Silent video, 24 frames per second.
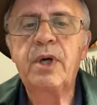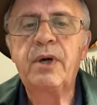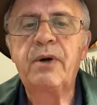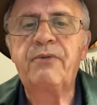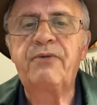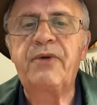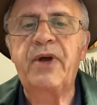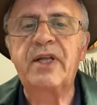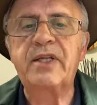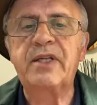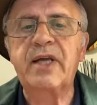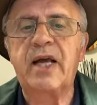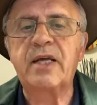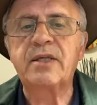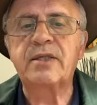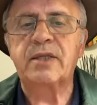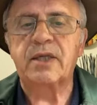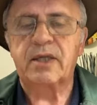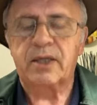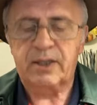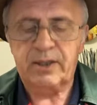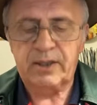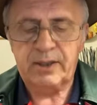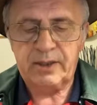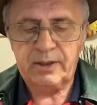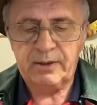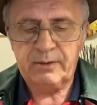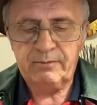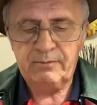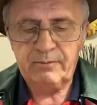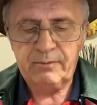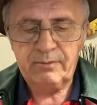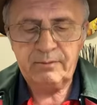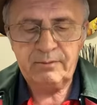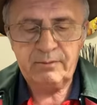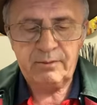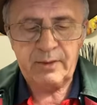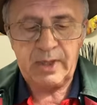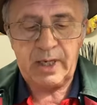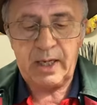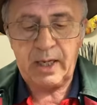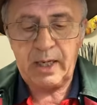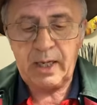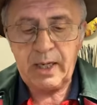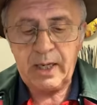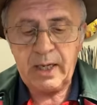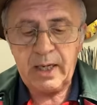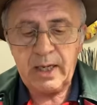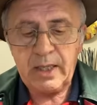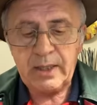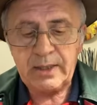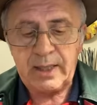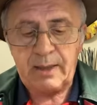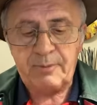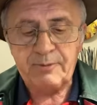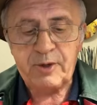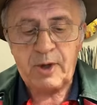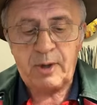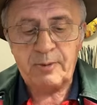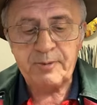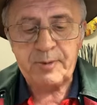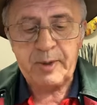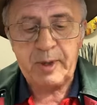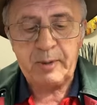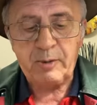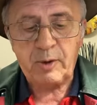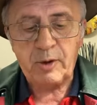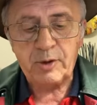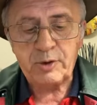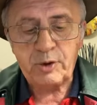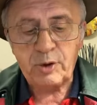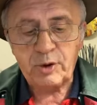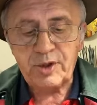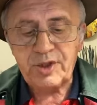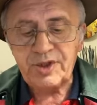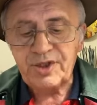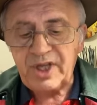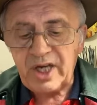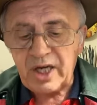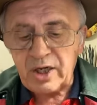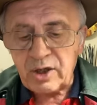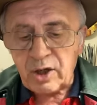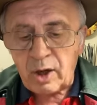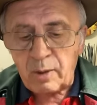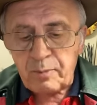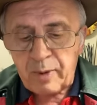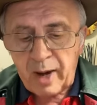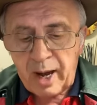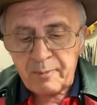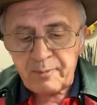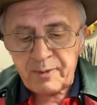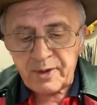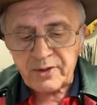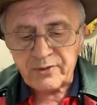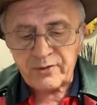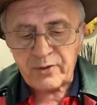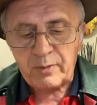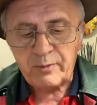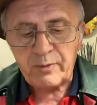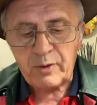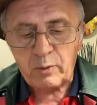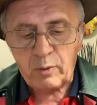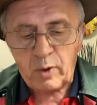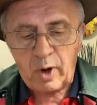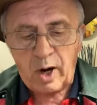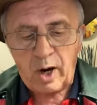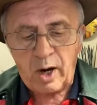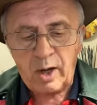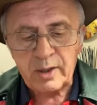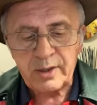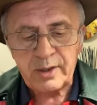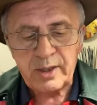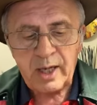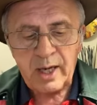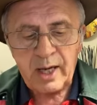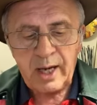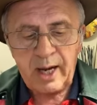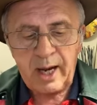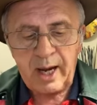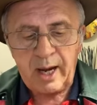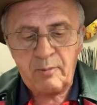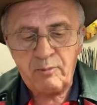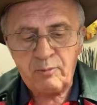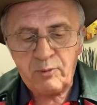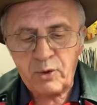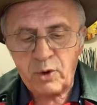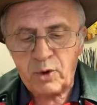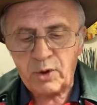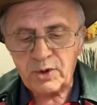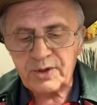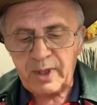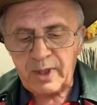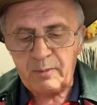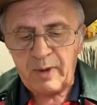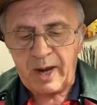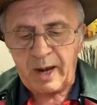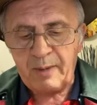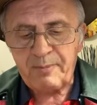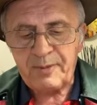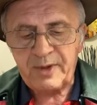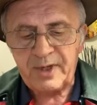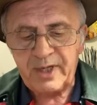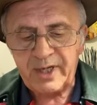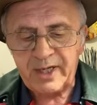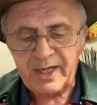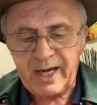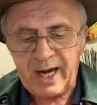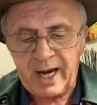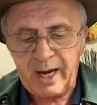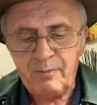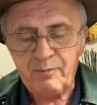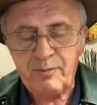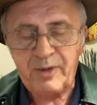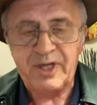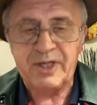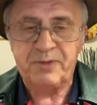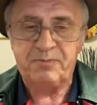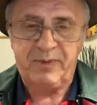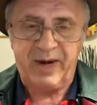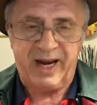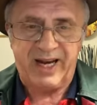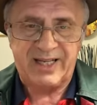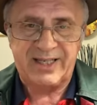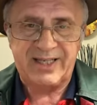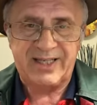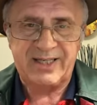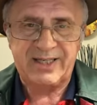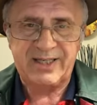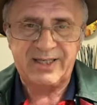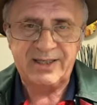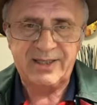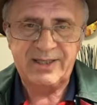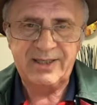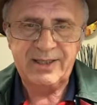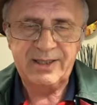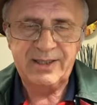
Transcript: Fantastic. Uh, sometimes people took dingo puppies from the wild and brought them up in the camp as pets.